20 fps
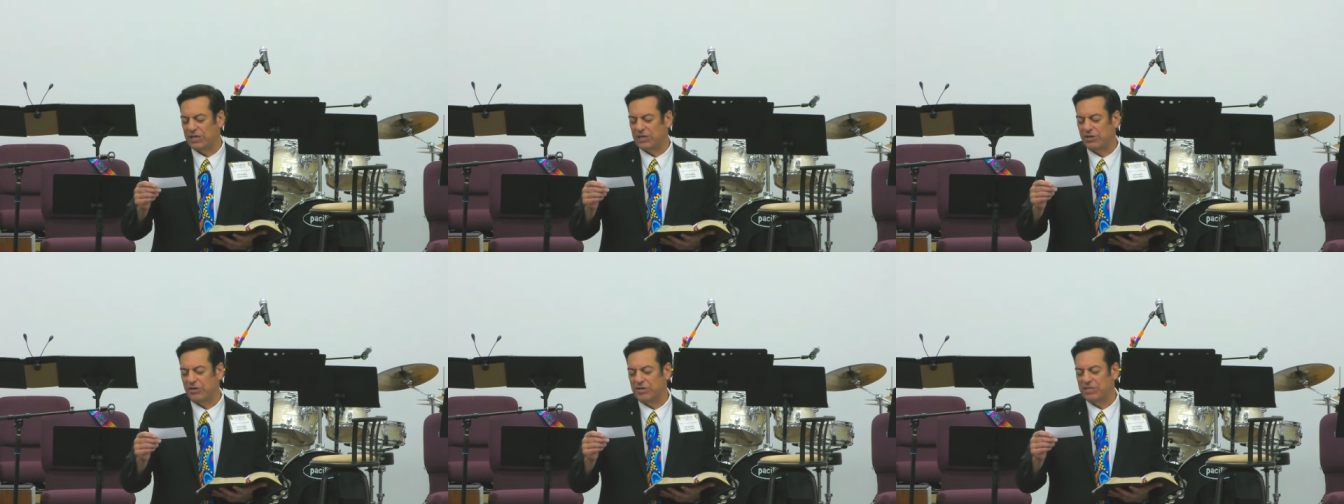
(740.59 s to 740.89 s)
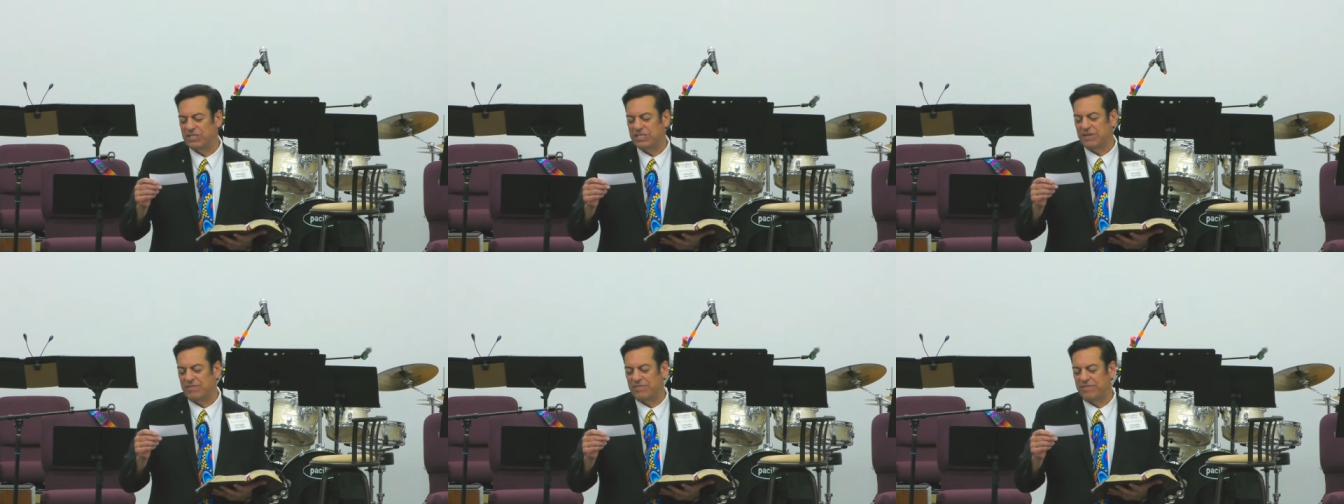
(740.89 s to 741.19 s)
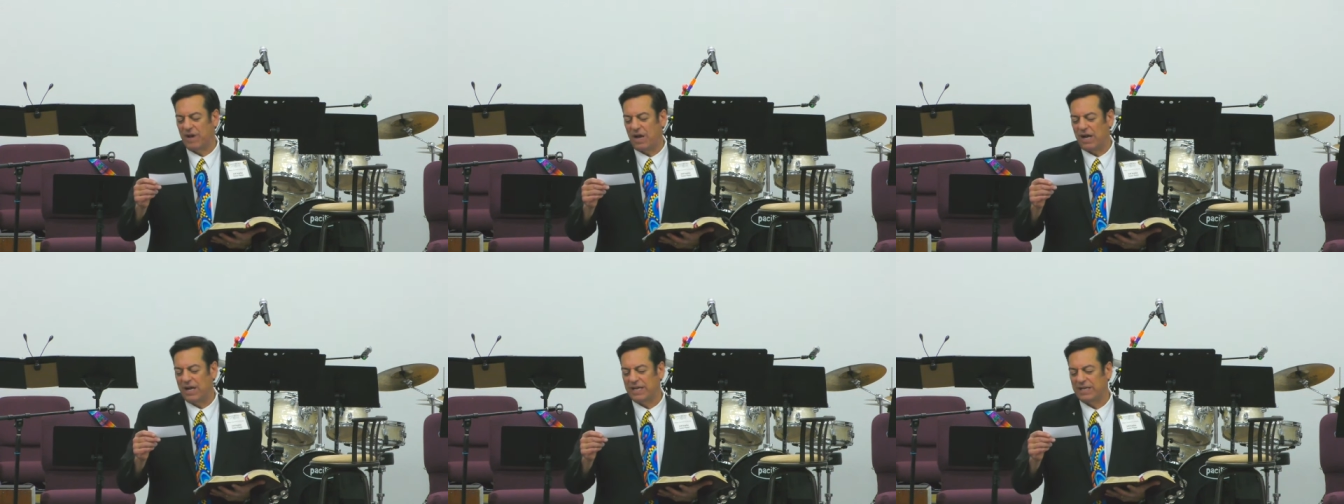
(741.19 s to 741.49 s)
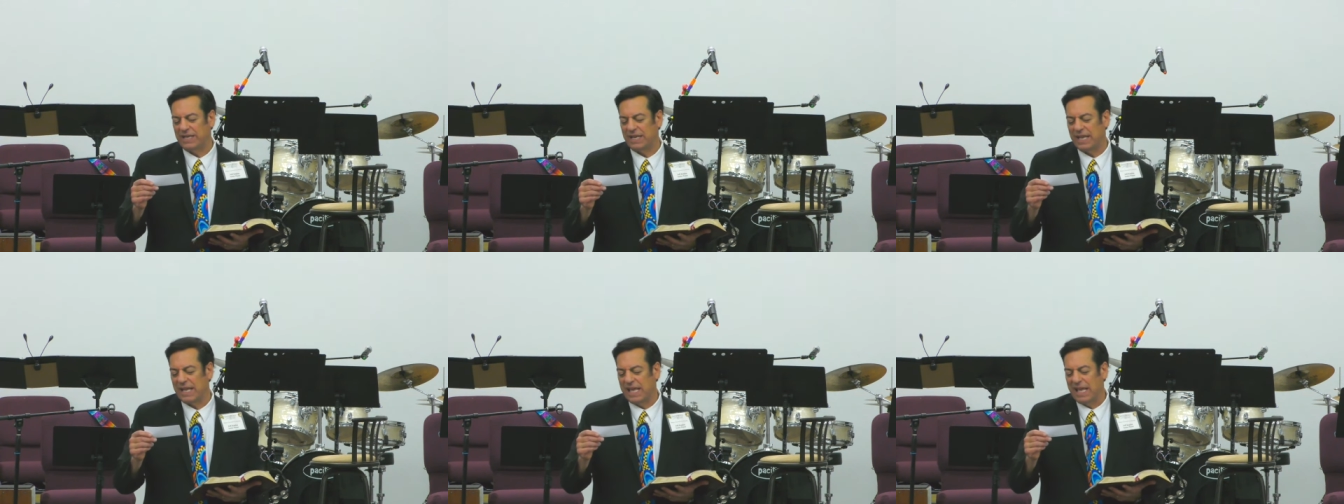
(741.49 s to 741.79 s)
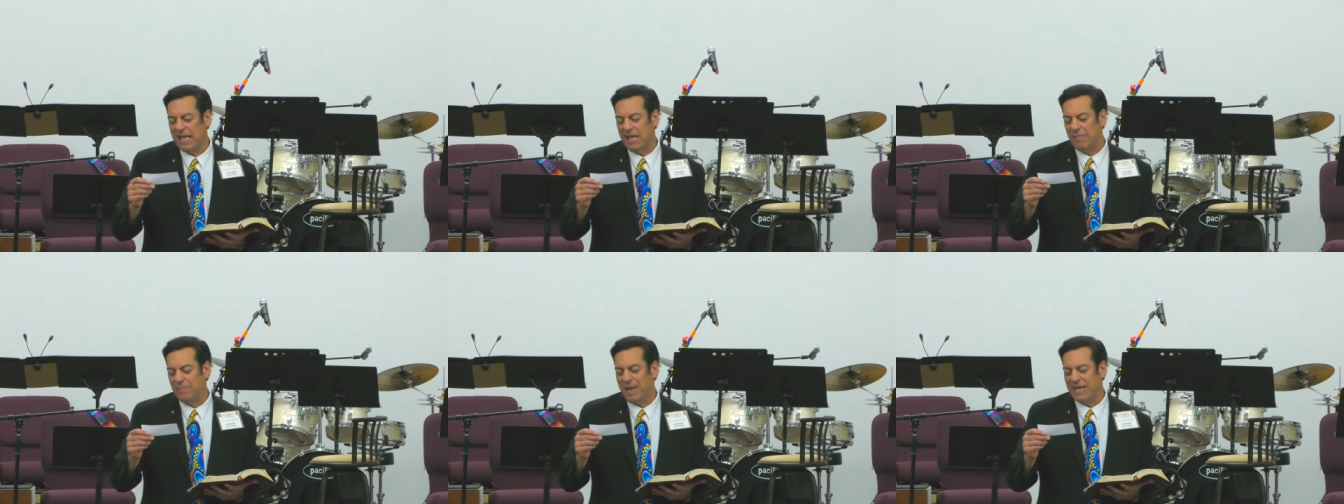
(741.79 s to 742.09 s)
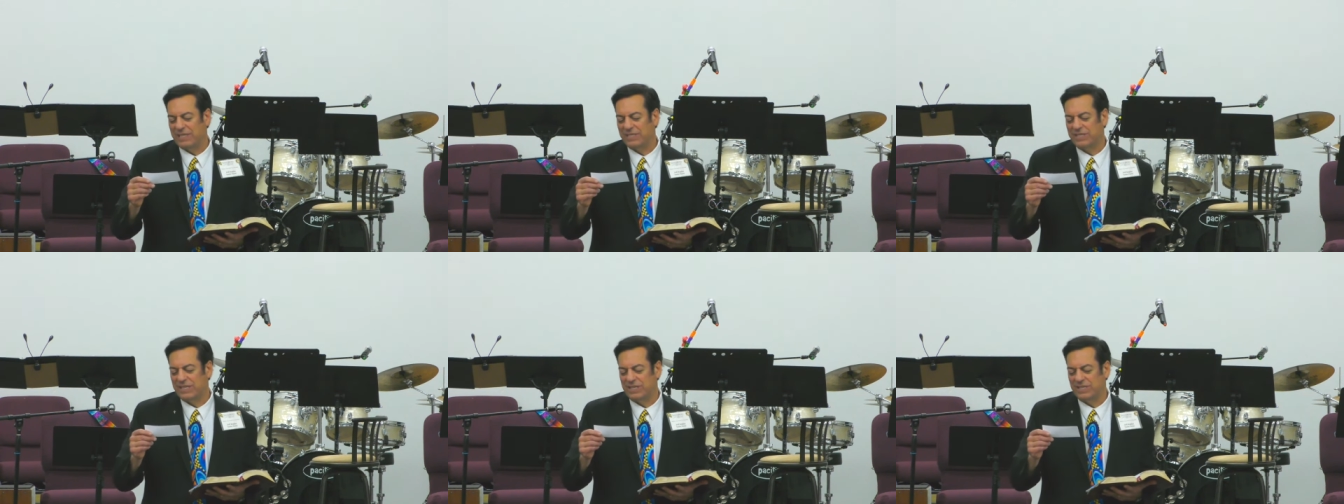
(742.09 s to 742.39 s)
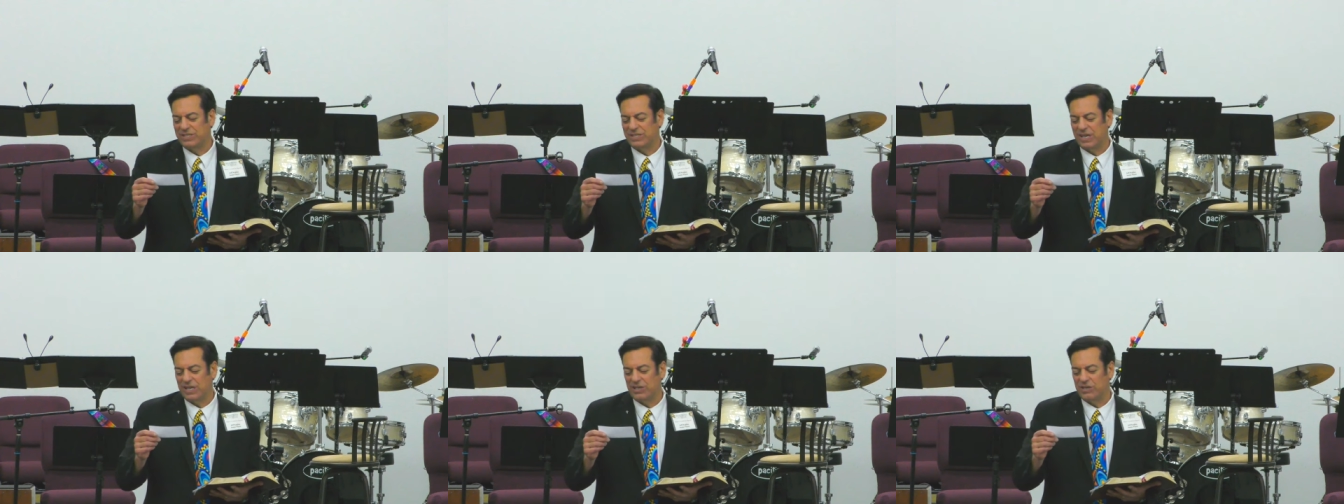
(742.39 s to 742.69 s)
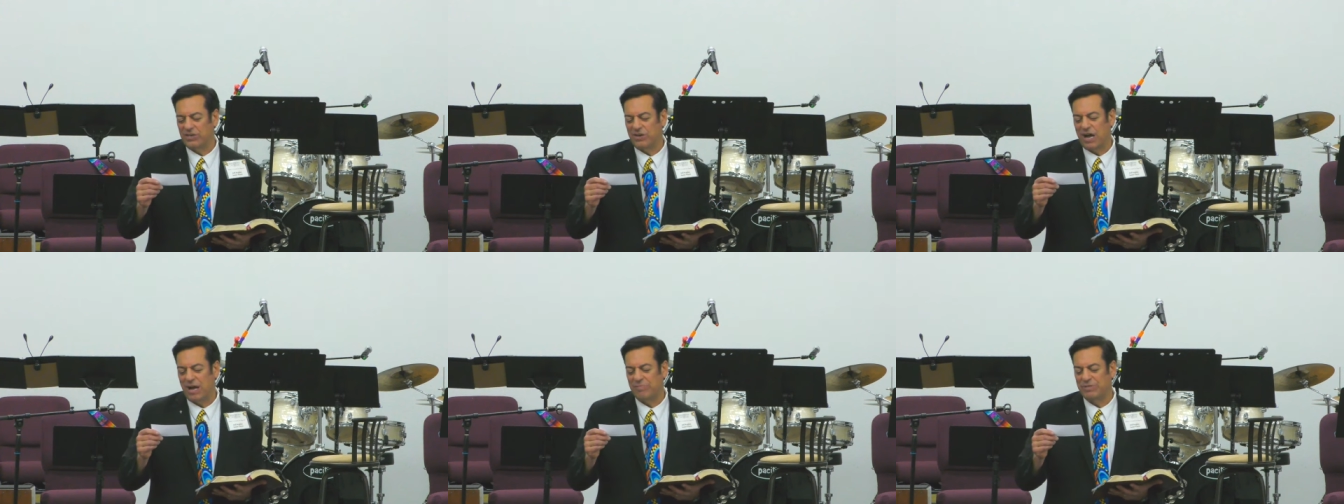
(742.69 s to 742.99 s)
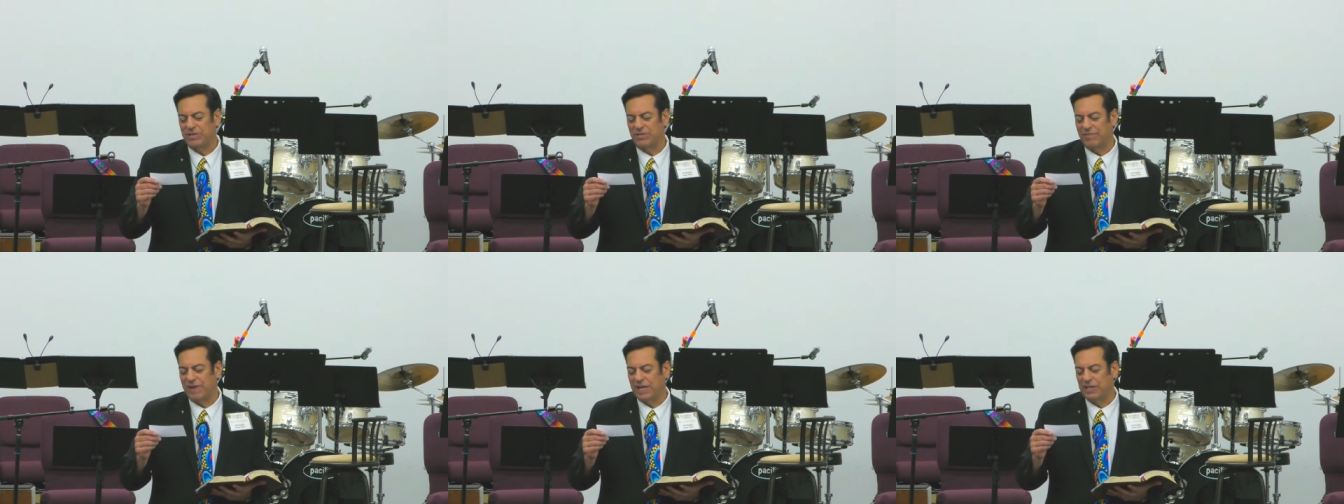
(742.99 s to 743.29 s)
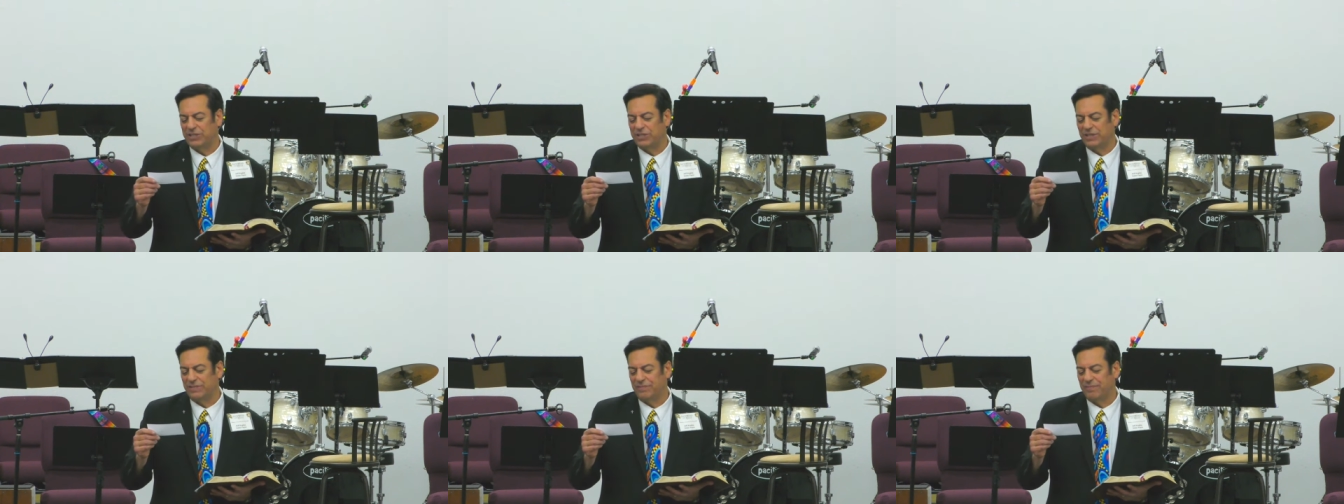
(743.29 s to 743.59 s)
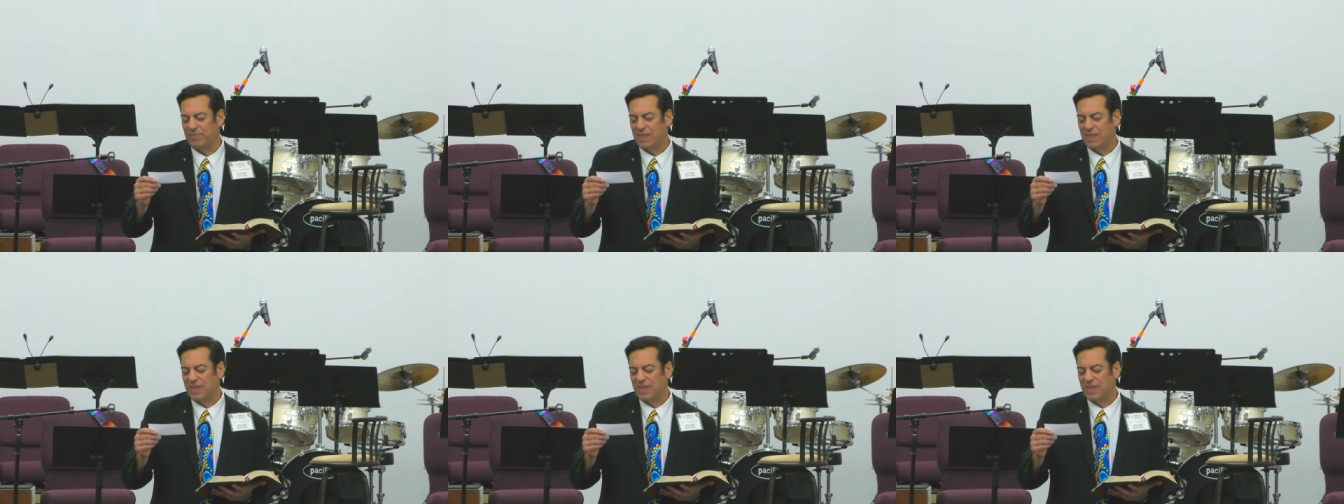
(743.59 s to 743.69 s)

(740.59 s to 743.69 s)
Curtis Vaughn makes this a good observation.